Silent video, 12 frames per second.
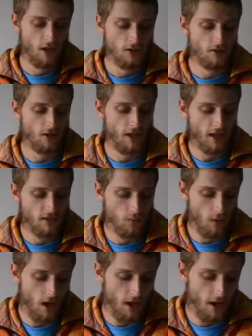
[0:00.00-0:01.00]
So that's
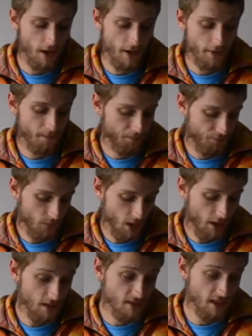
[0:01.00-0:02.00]
why
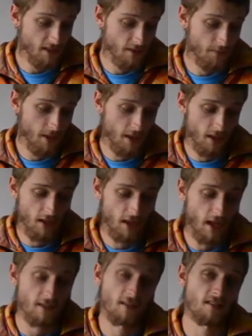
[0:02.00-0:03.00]
ostensibly it
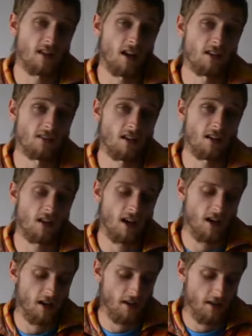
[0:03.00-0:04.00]
has a silent
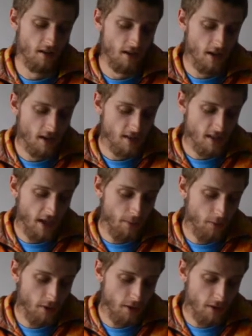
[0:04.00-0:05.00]
li. Same
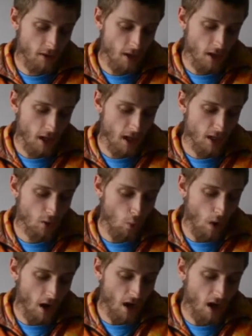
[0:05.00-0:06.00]
with
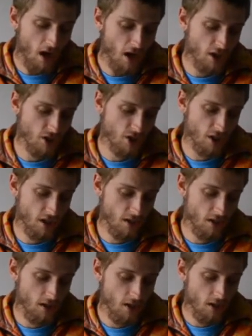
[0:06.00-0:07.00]
ikwahashe,
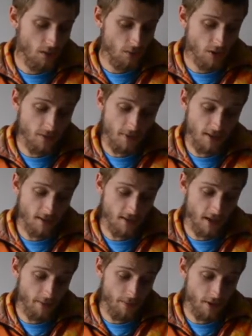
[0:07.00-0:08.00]
which means
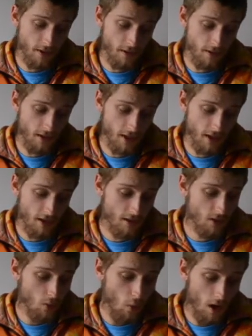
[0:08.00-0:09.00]
zebra. Okay,
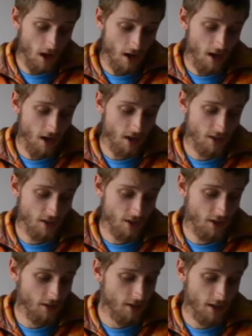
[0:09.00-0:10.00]
kwahashe.
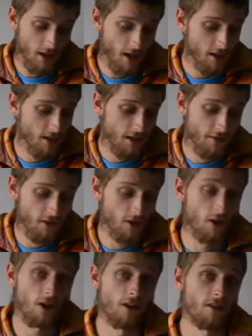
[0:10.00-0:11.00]
Okay, I didn't even
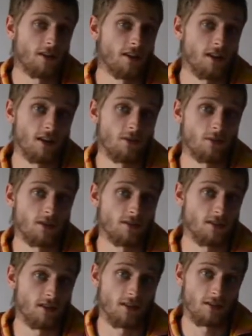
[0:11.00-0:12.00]
know that was
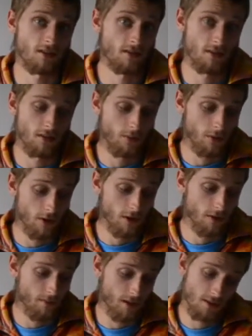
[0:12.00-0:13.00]
a
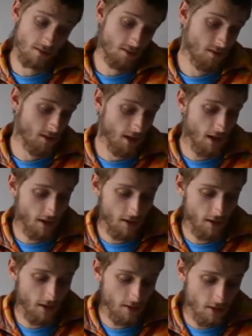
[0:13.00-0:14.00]
word, but hey,
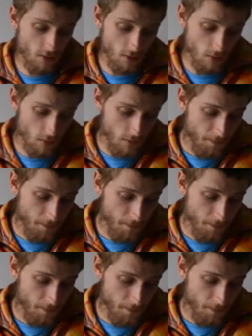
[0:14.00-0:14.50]
it's cool.